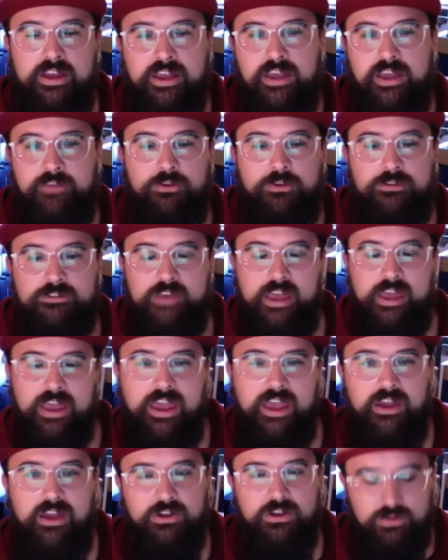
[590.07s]
If you say,
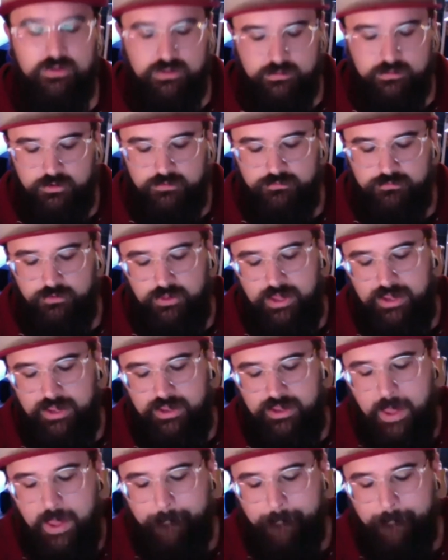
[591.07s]
hey, are you in the mood for like